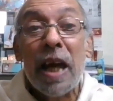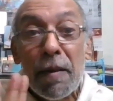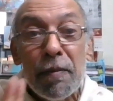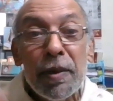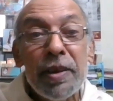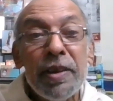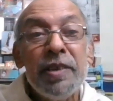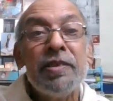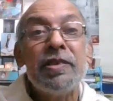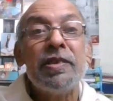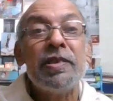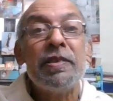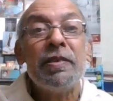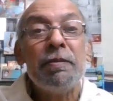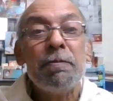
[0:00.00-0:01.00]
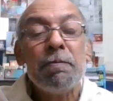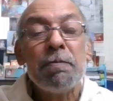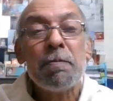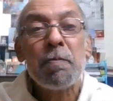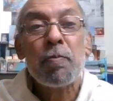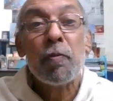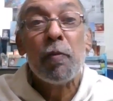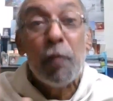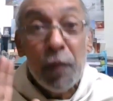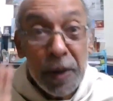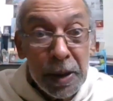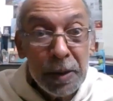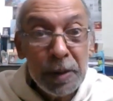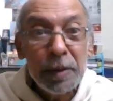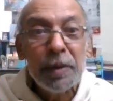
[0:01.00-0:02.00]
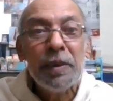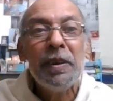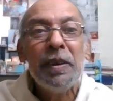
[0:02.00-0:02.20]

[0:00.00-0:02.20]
avarice, fear,